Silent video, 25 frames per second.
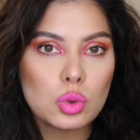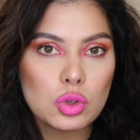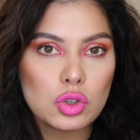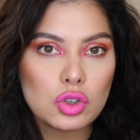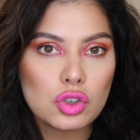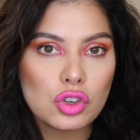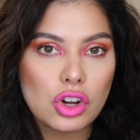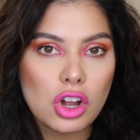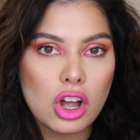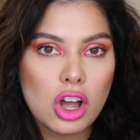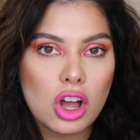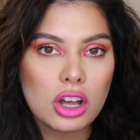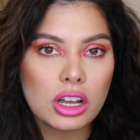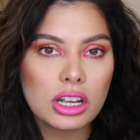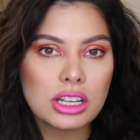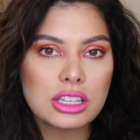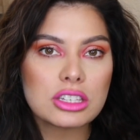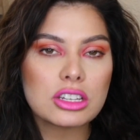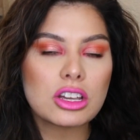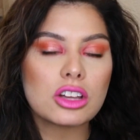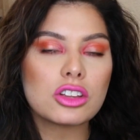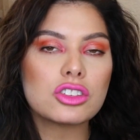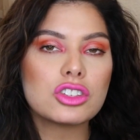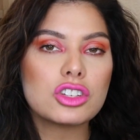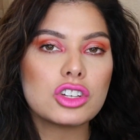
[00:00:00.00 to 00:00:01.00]
strong, it's
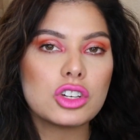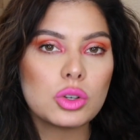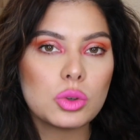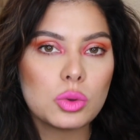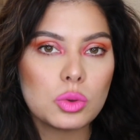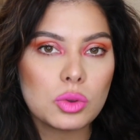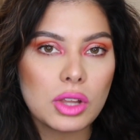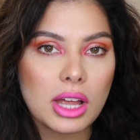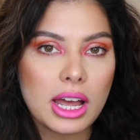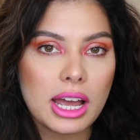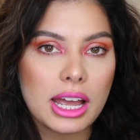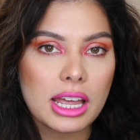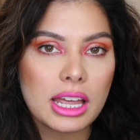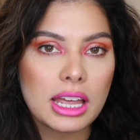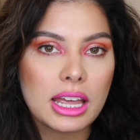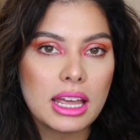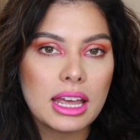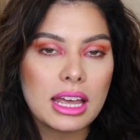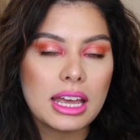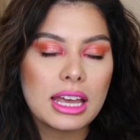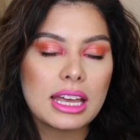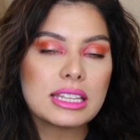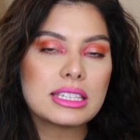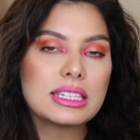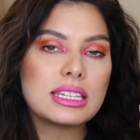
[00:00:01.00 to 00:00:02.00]
not too light,
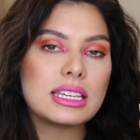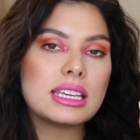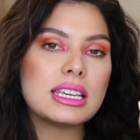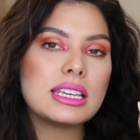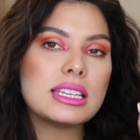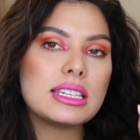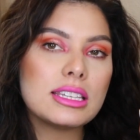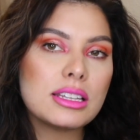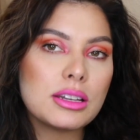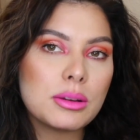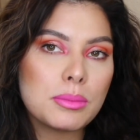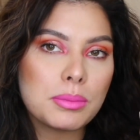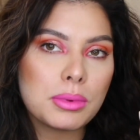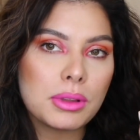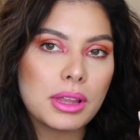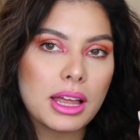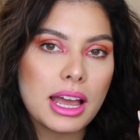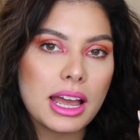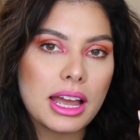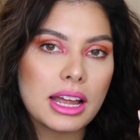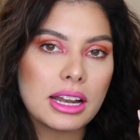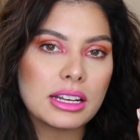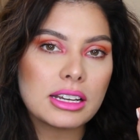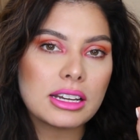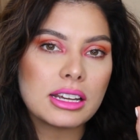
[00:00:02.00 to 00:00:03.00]
it's easy to
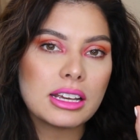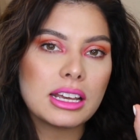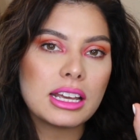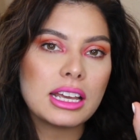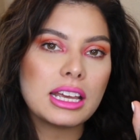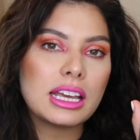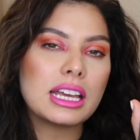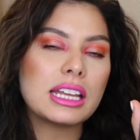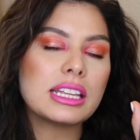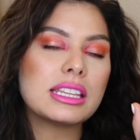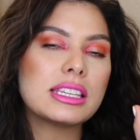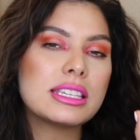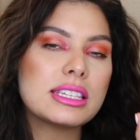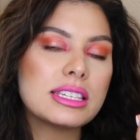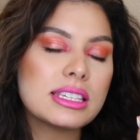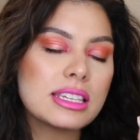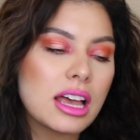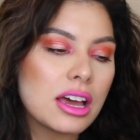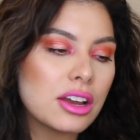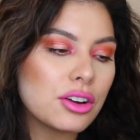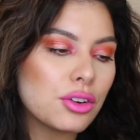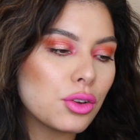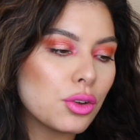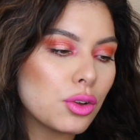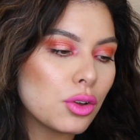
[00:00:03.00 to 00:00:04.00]
blend, it's
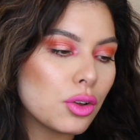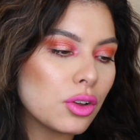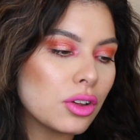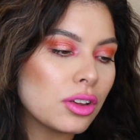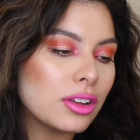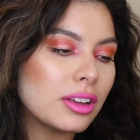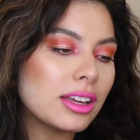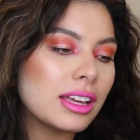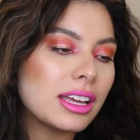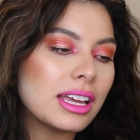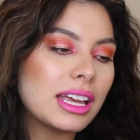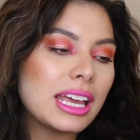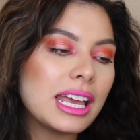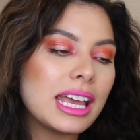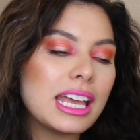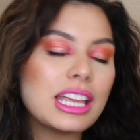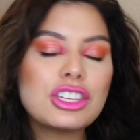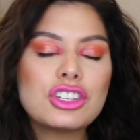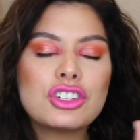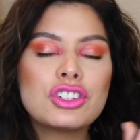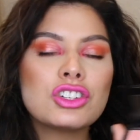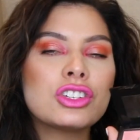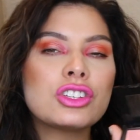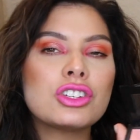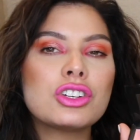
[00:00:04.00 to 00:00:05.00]
subtle.
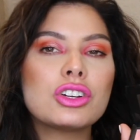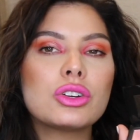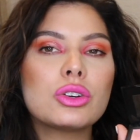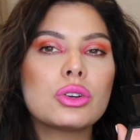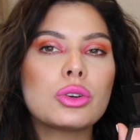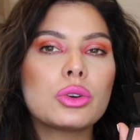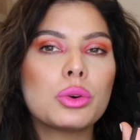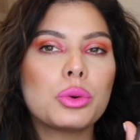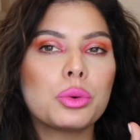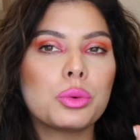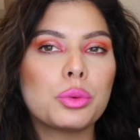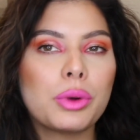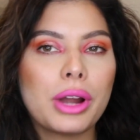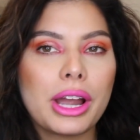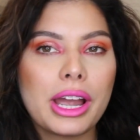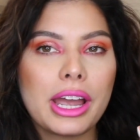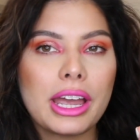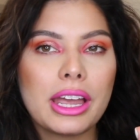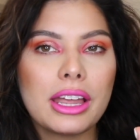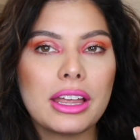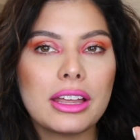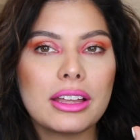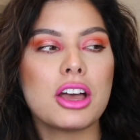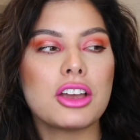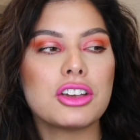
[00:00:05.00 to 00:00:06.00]
It's just a
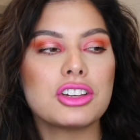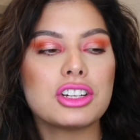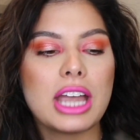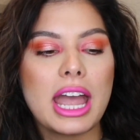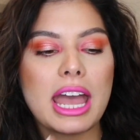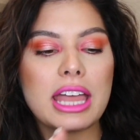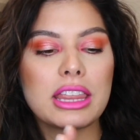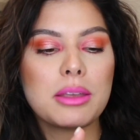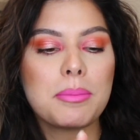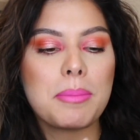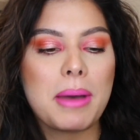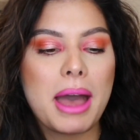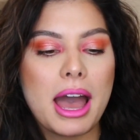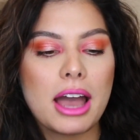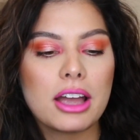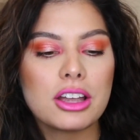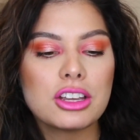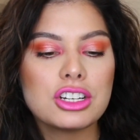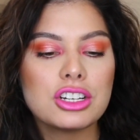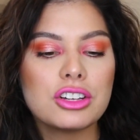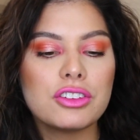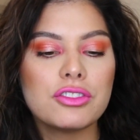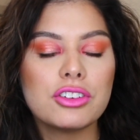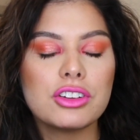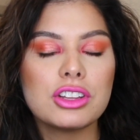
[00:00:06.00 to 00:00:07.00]
great blush, and the
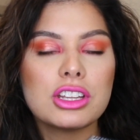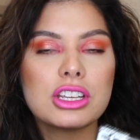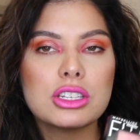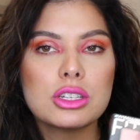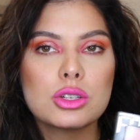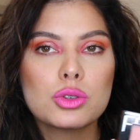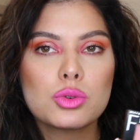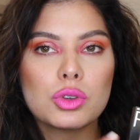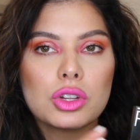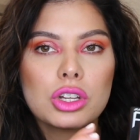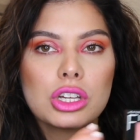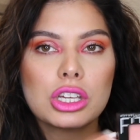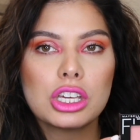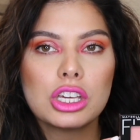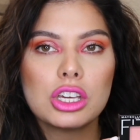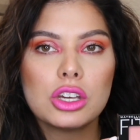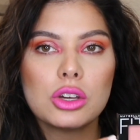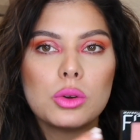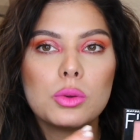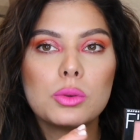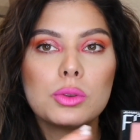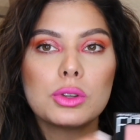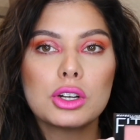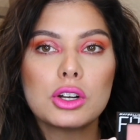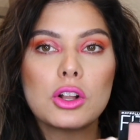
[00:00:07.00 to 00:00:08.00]
packaging for this is really
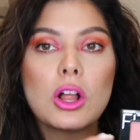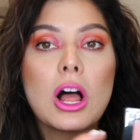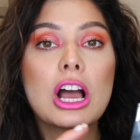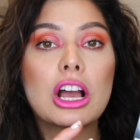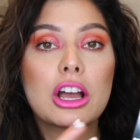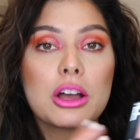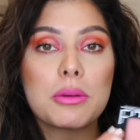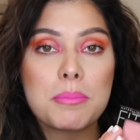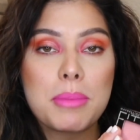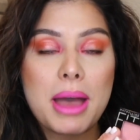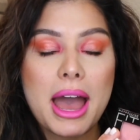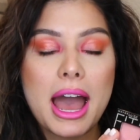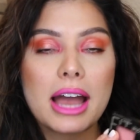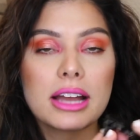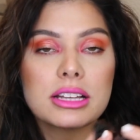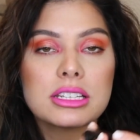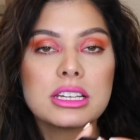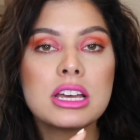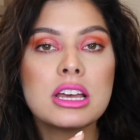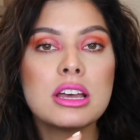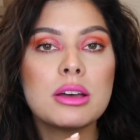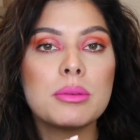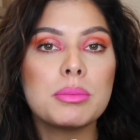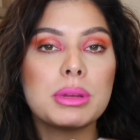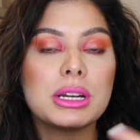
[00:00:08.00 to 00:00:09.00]
cute, little and compact,
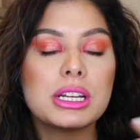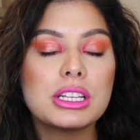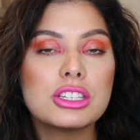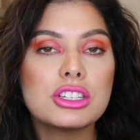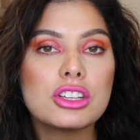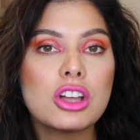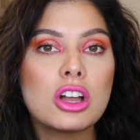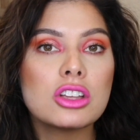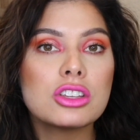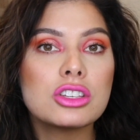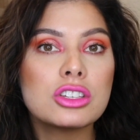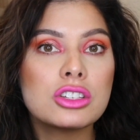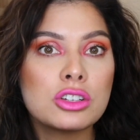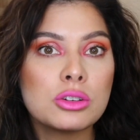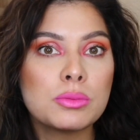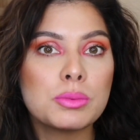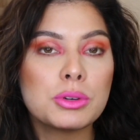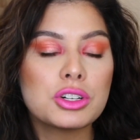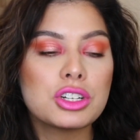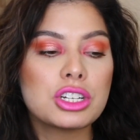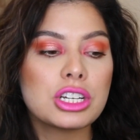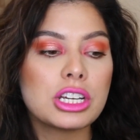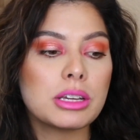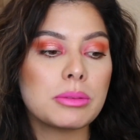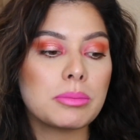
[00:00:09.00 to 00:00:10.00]
but it's not
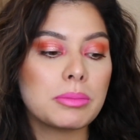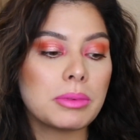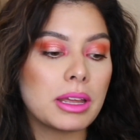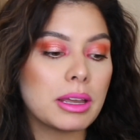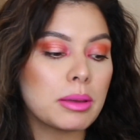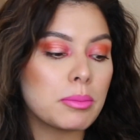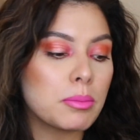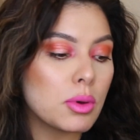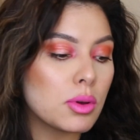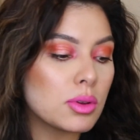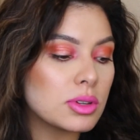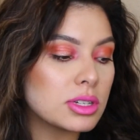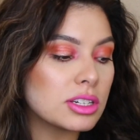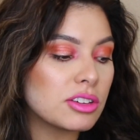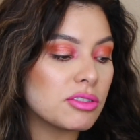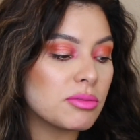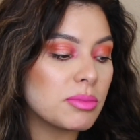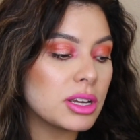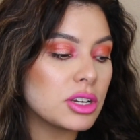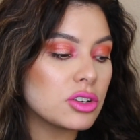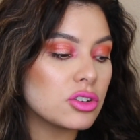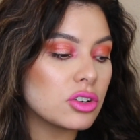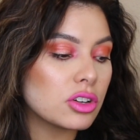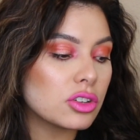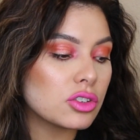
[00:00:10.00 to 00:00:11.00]
super cheap. Like most of
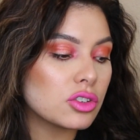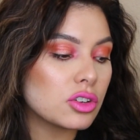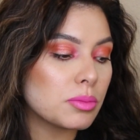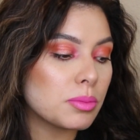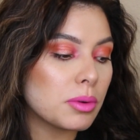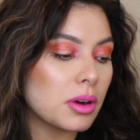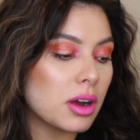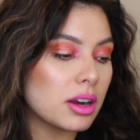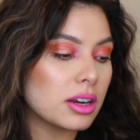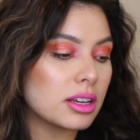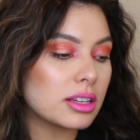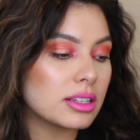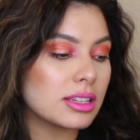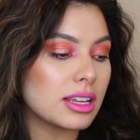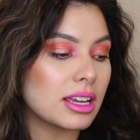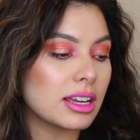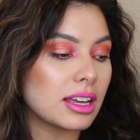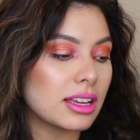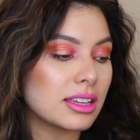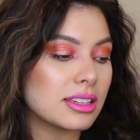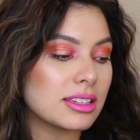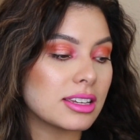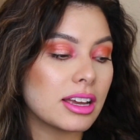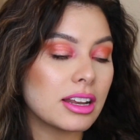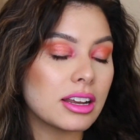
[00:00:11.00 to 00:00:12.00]
my drugstore products, like
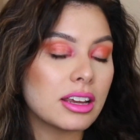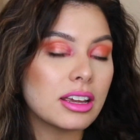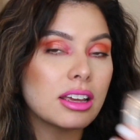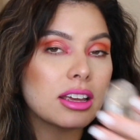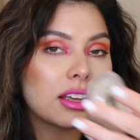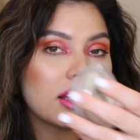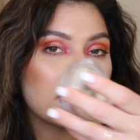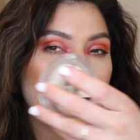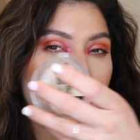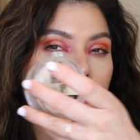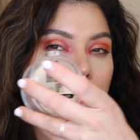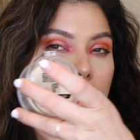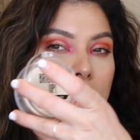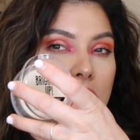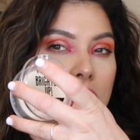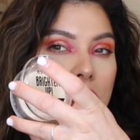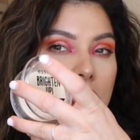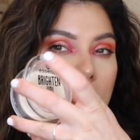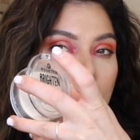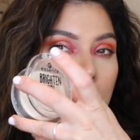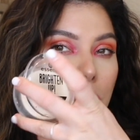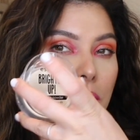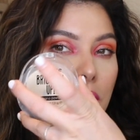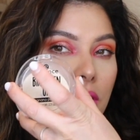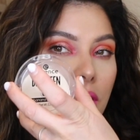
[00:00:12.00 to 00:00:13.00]
I said, like
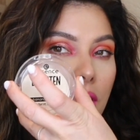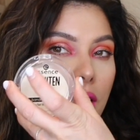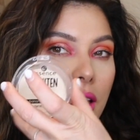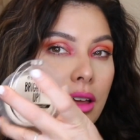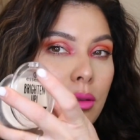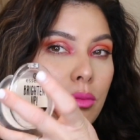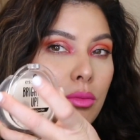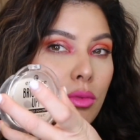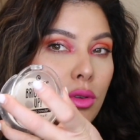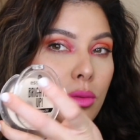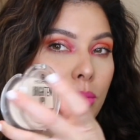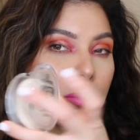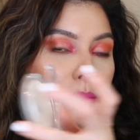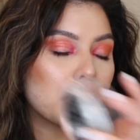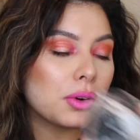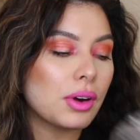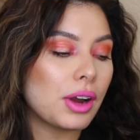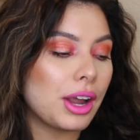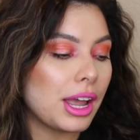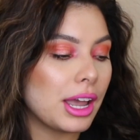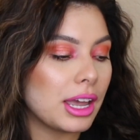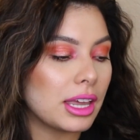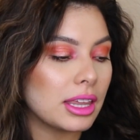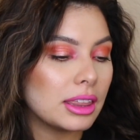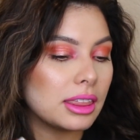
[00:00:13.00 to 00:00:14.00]
some of them will
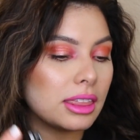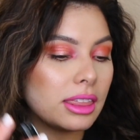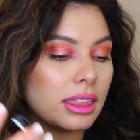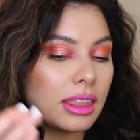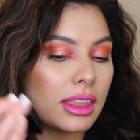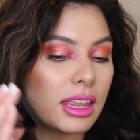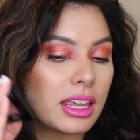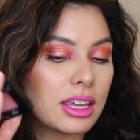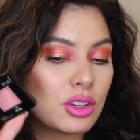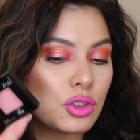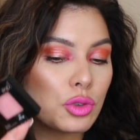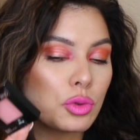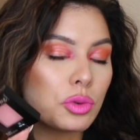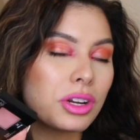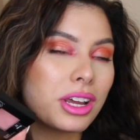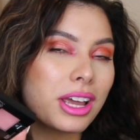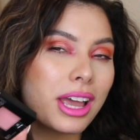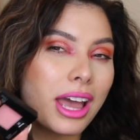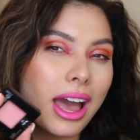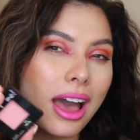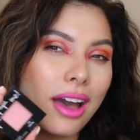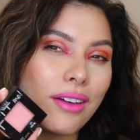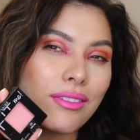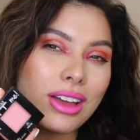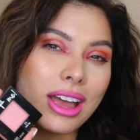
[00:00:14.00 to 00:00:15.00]
break. This one I
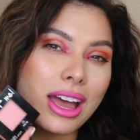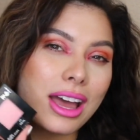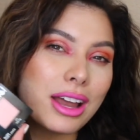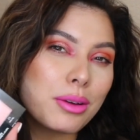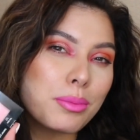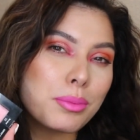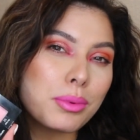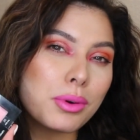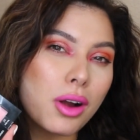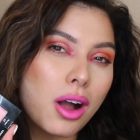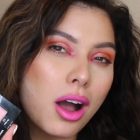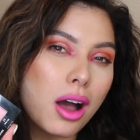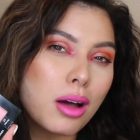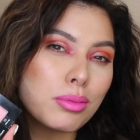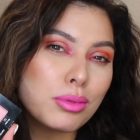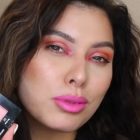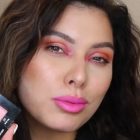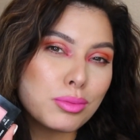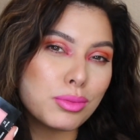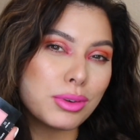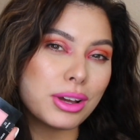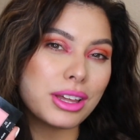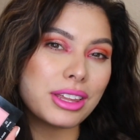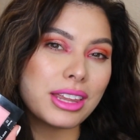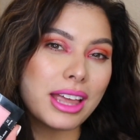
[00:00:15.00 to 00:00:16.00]
haven't had a
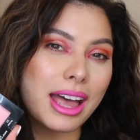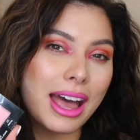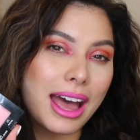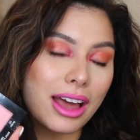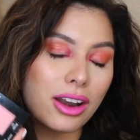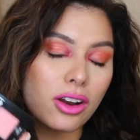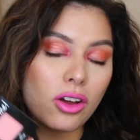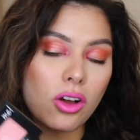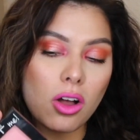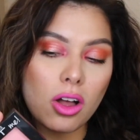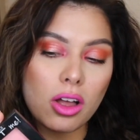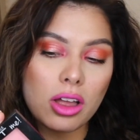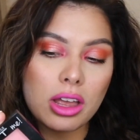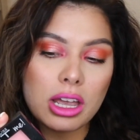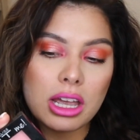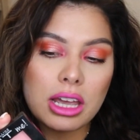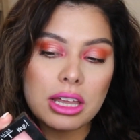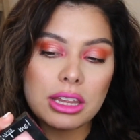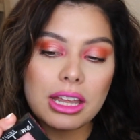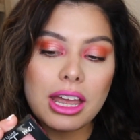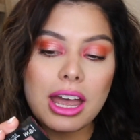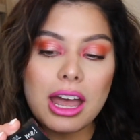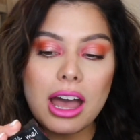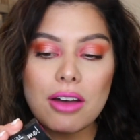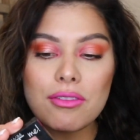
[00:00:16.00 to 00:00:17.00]
problem with at all.
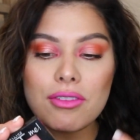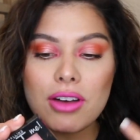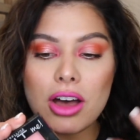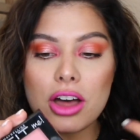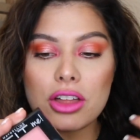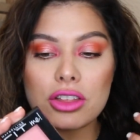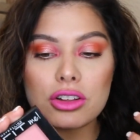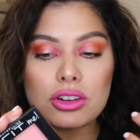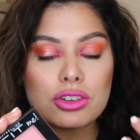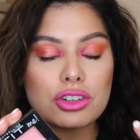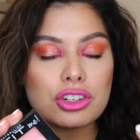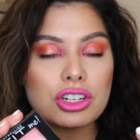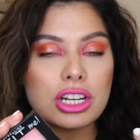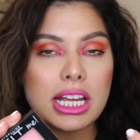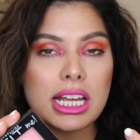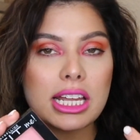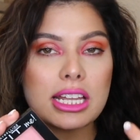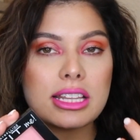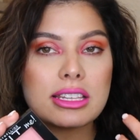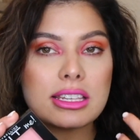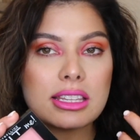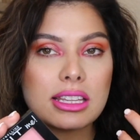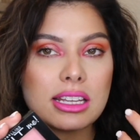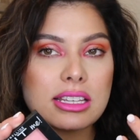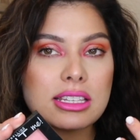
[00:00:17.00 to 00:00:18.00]
They have other
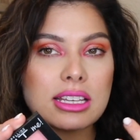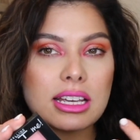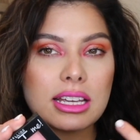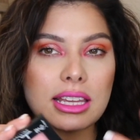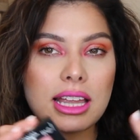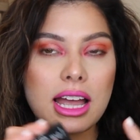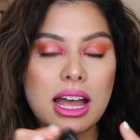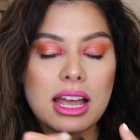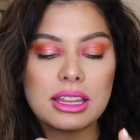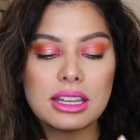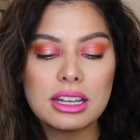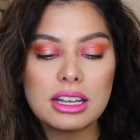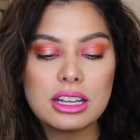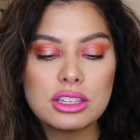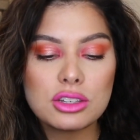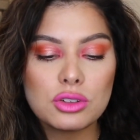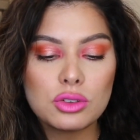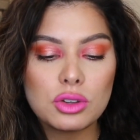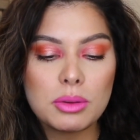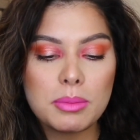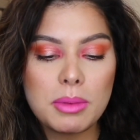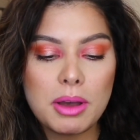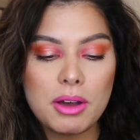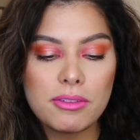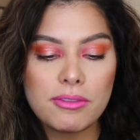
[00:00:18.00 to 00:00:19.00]
shades, things like that. I think it's
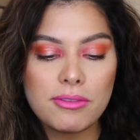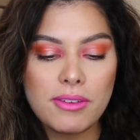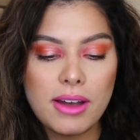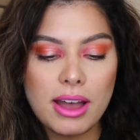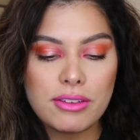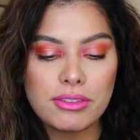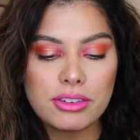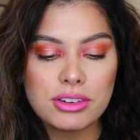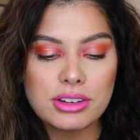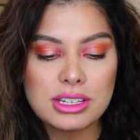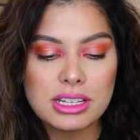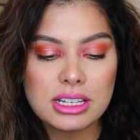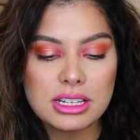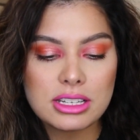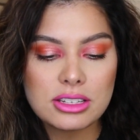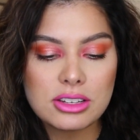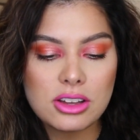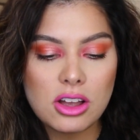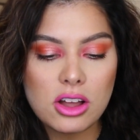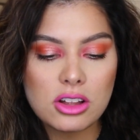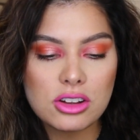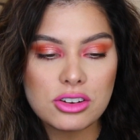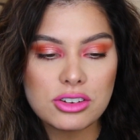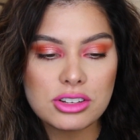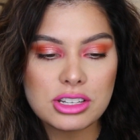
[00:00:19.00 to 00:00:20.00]
only about $5 or
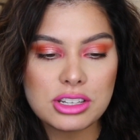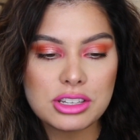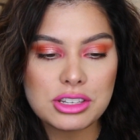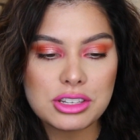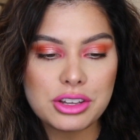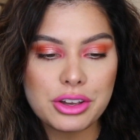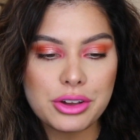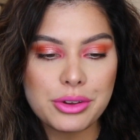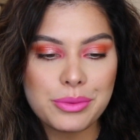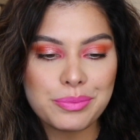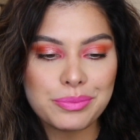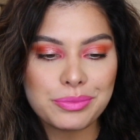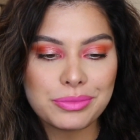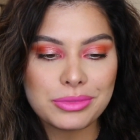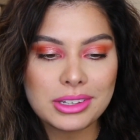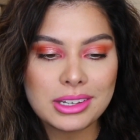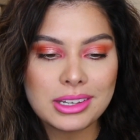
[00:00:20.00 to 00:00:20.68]
$6, and so